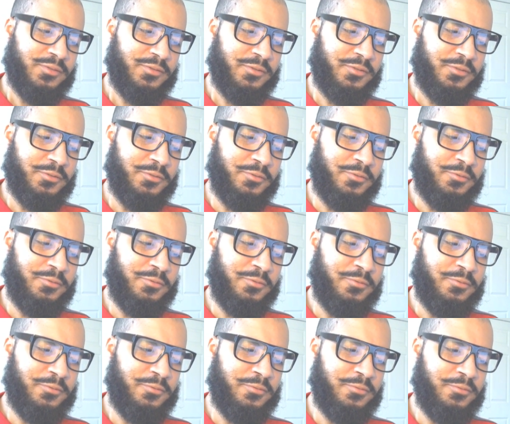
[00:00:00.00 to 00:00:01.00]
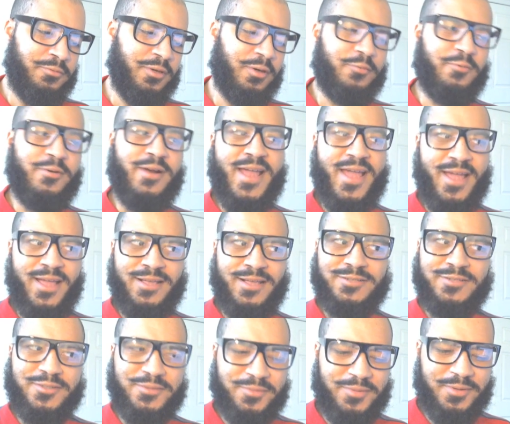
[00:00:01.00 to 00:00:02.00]
to
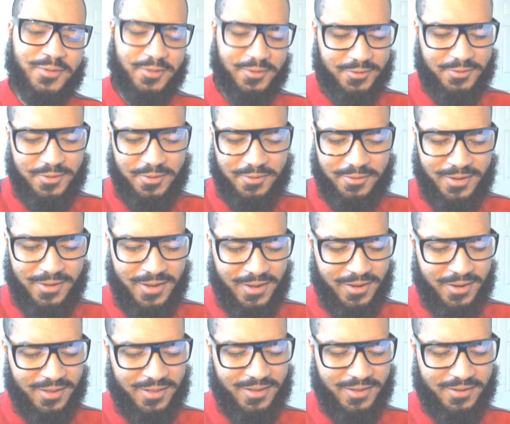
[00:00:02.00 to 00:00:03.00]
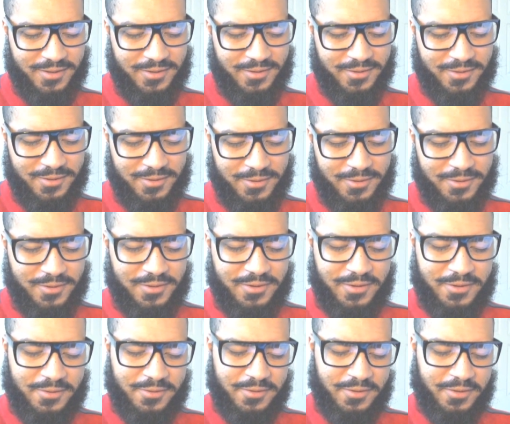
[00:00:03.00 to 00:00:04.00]
harass? You know? Like,
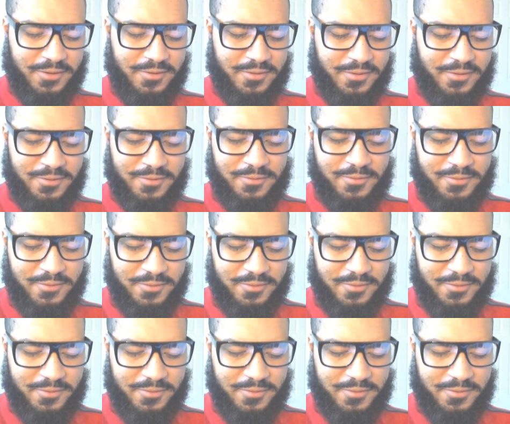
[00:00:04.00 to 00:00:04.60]
oh.